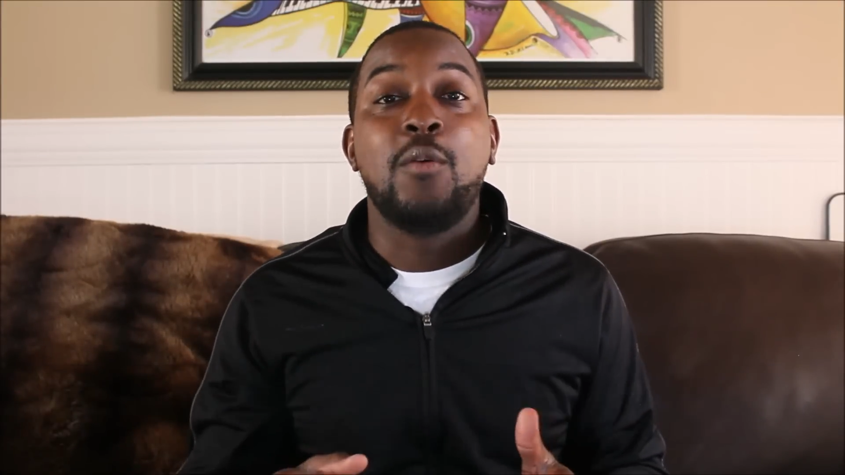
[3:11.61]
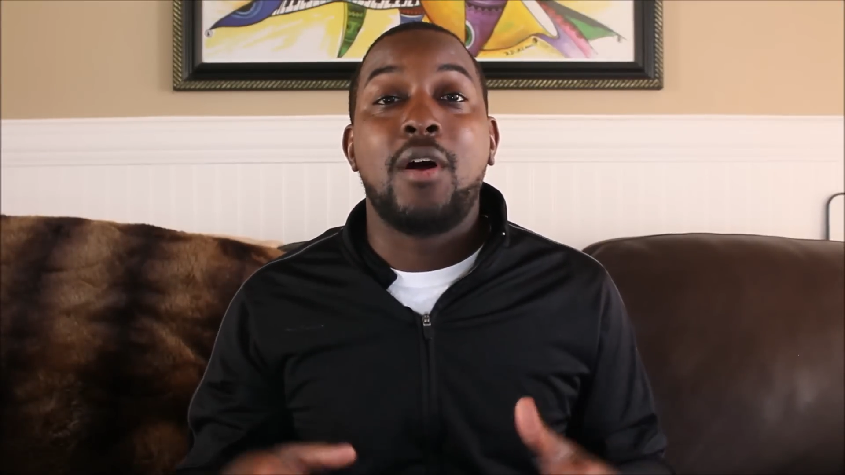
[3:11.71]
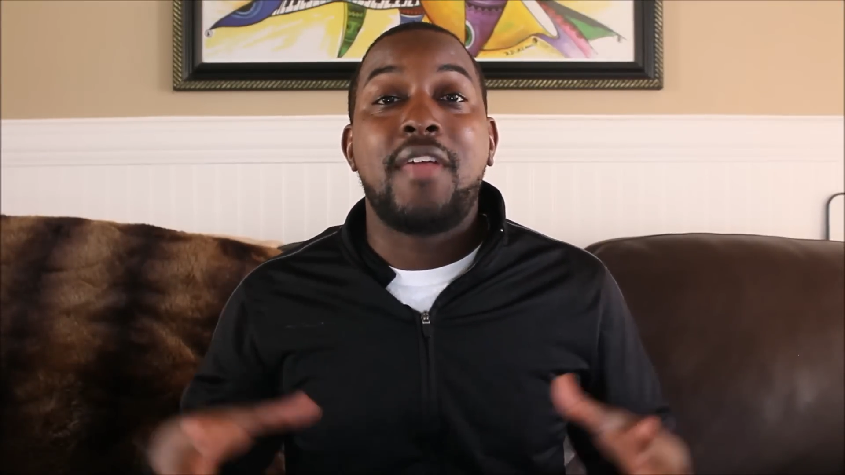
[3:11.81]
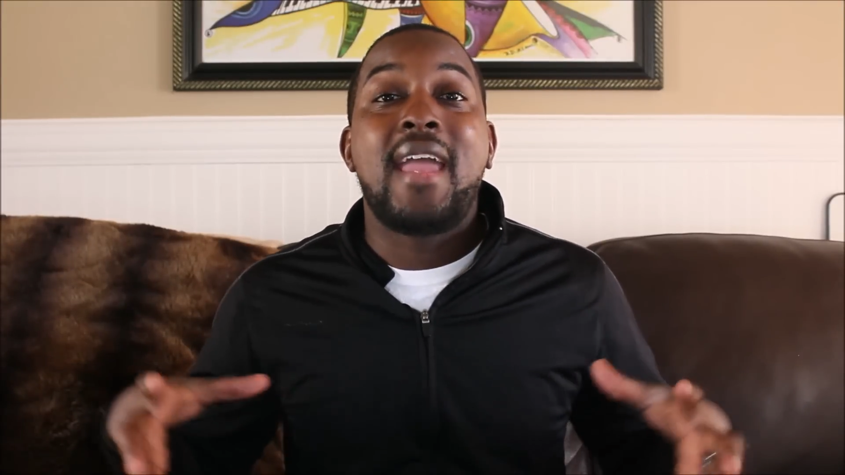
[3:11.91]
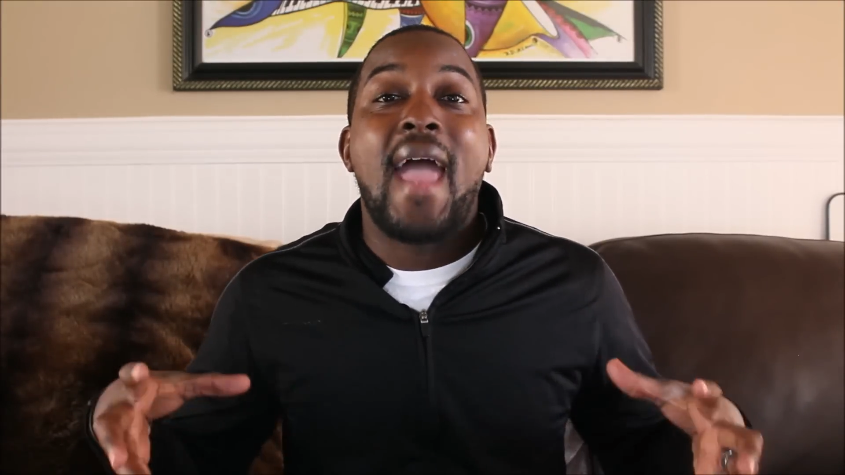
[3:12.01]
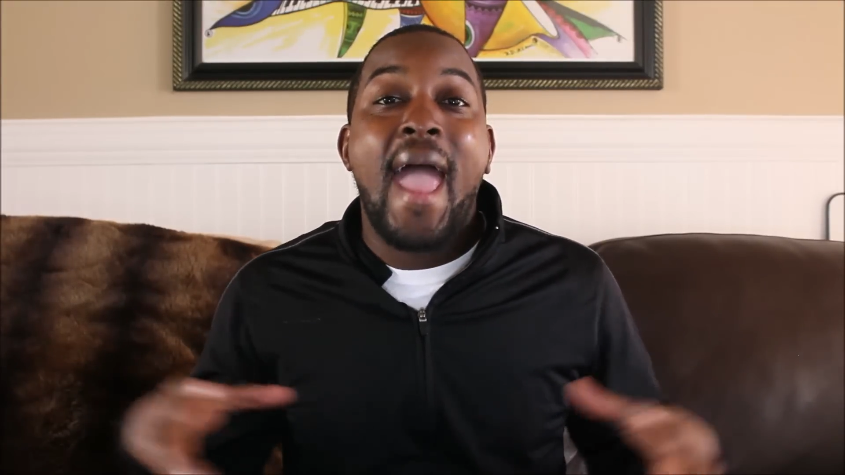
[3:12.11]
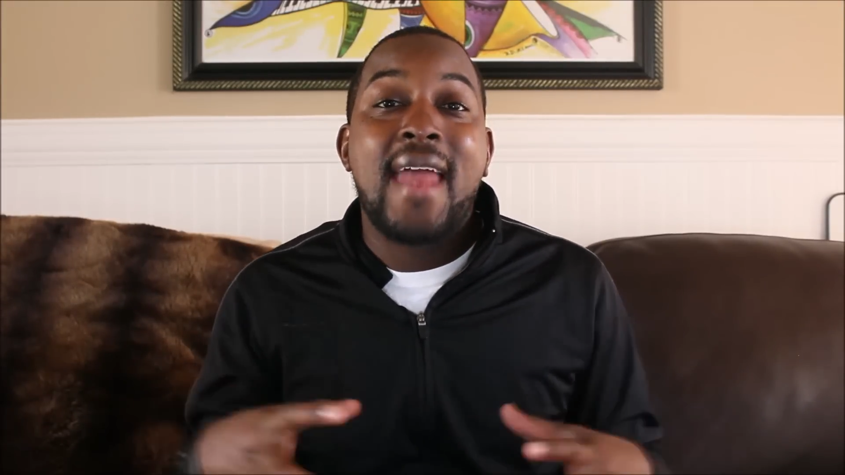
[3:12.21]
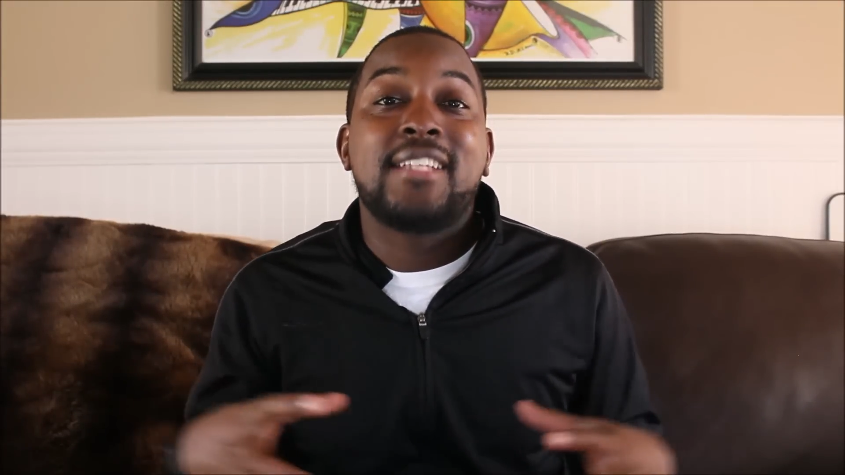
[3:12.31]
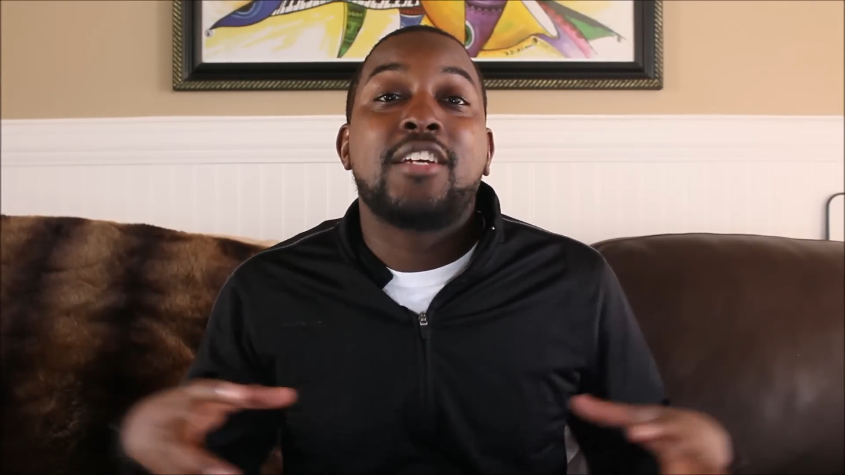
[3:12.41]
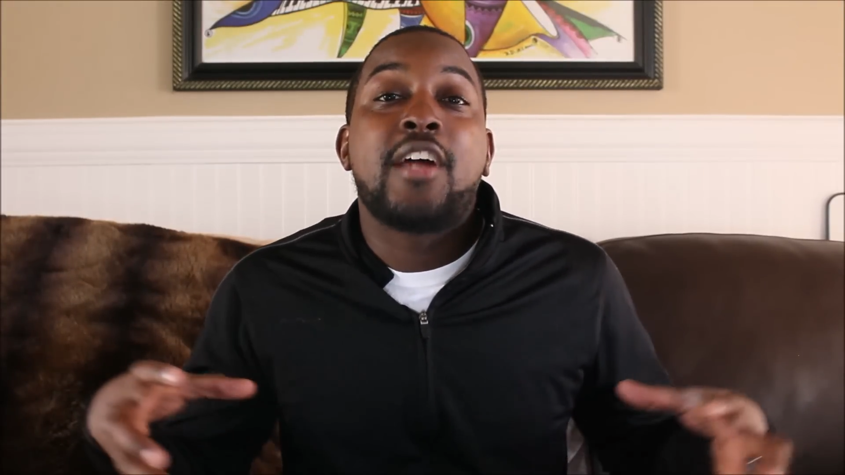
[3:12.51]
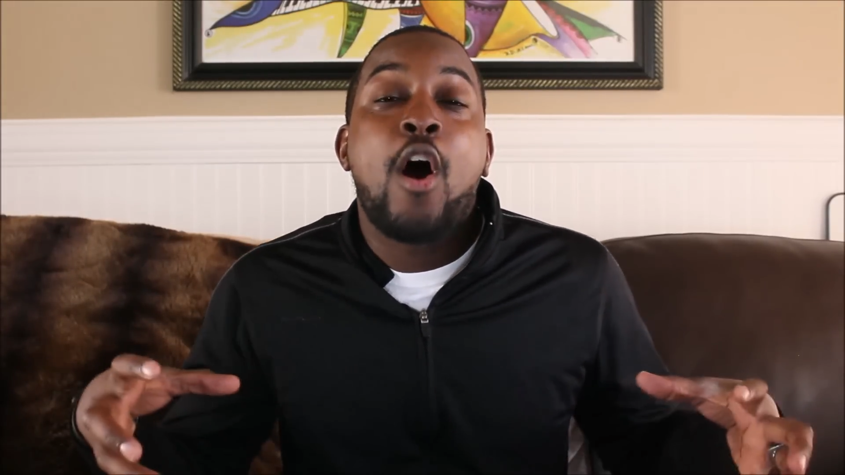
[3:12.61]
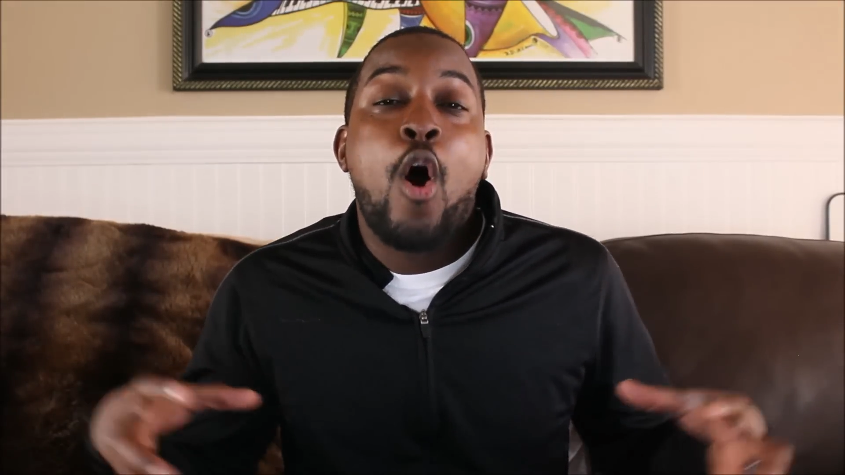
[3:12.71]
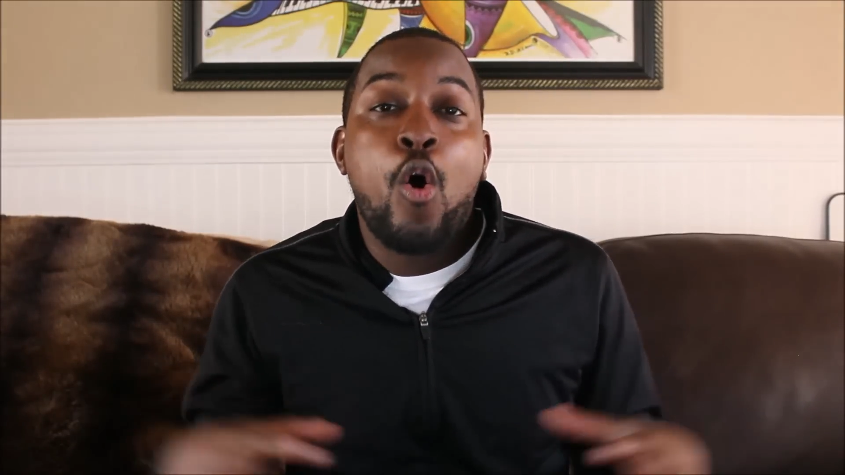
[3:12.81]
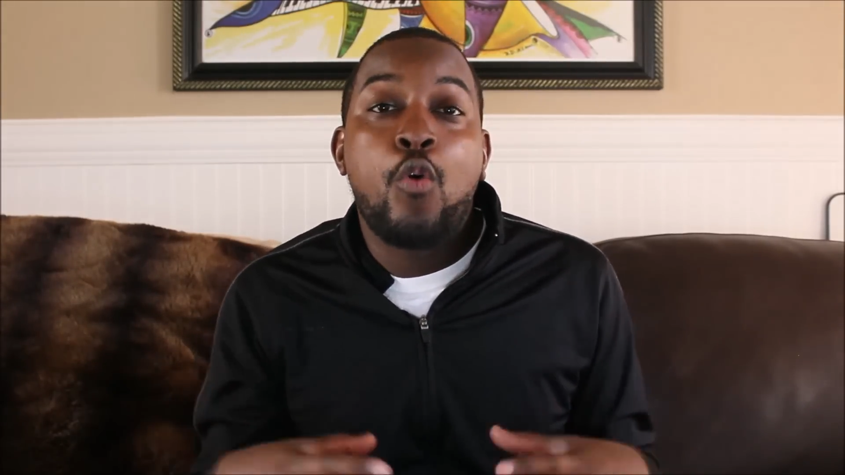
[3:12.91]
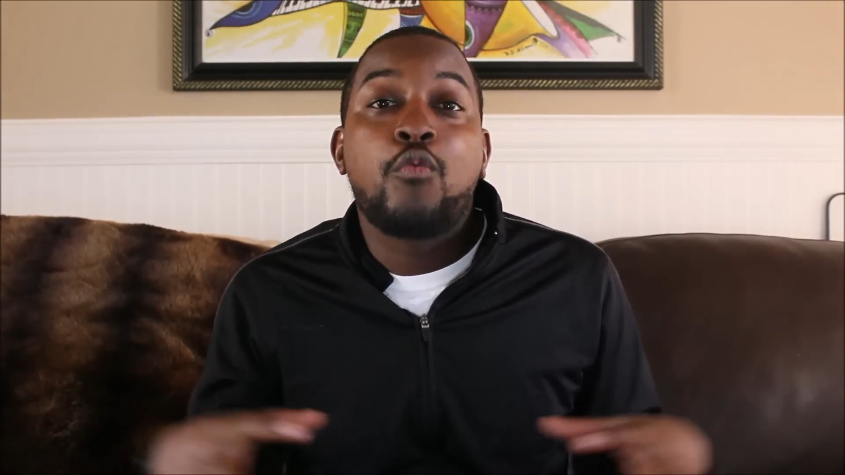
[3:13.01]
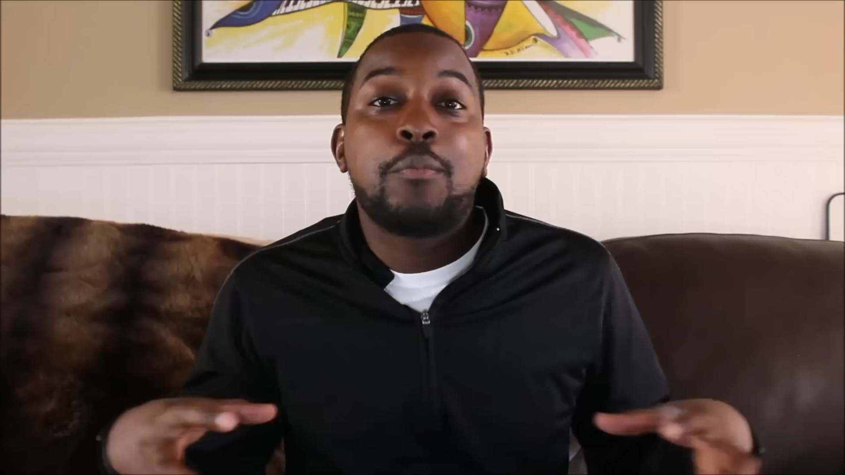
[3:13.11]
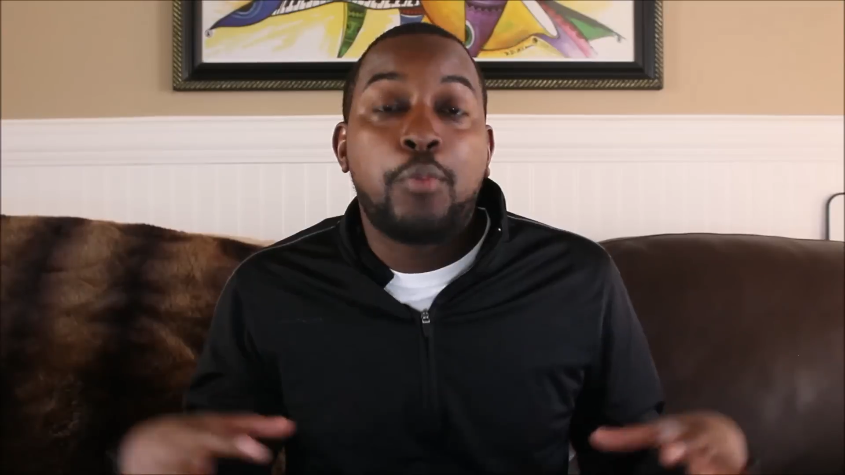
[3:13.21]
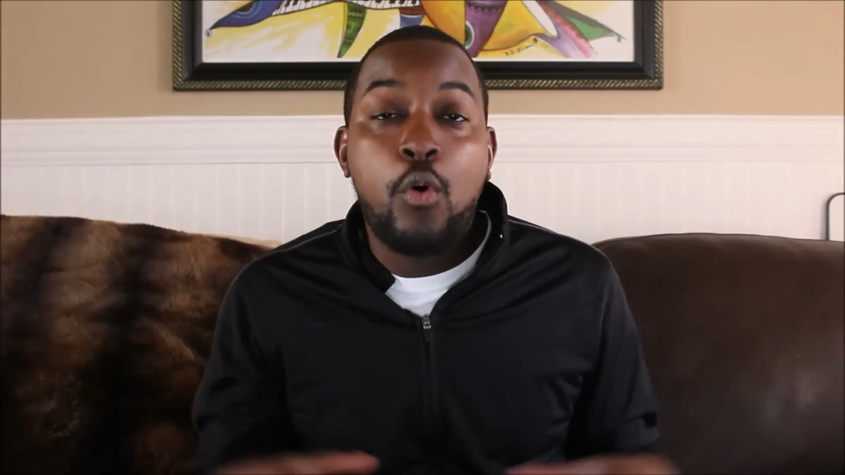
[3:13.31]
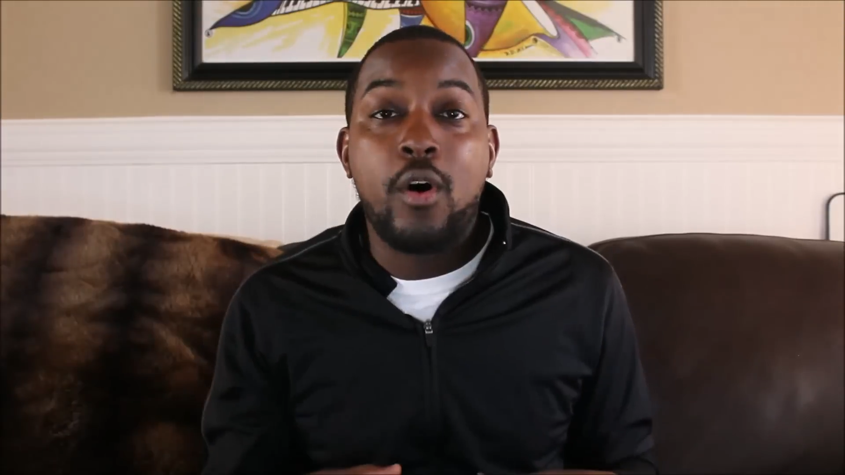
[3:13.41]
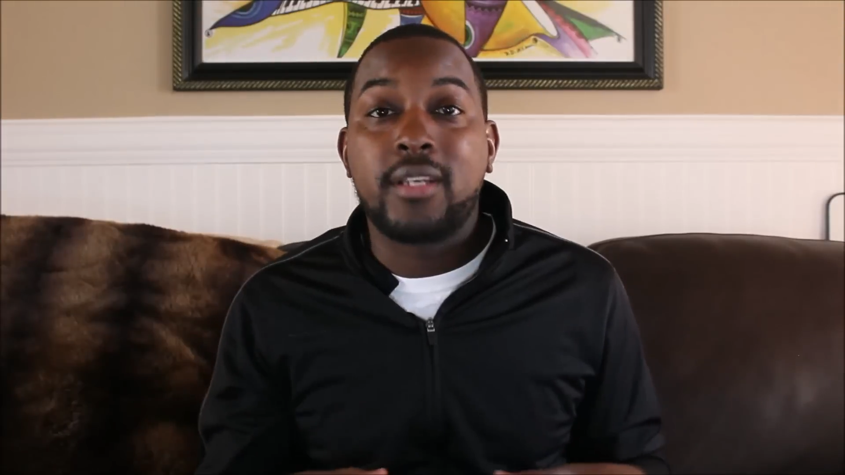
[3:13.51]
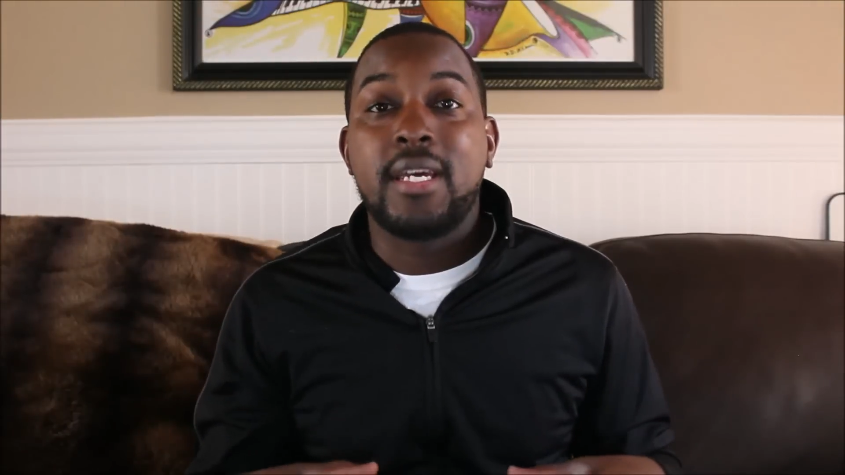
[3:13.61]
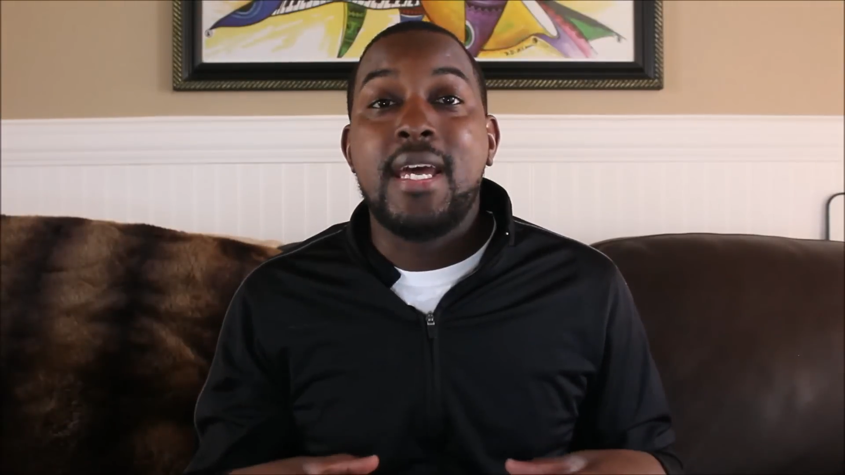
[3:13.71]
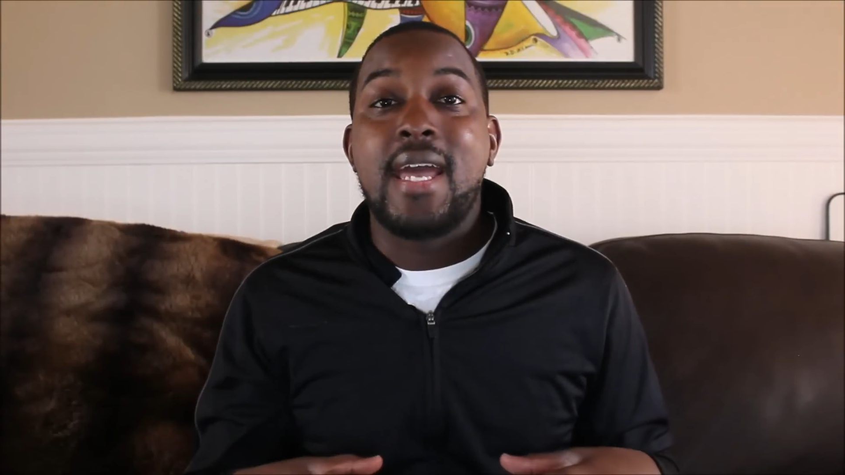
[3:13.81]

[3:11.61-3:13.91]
where they add it to their own report,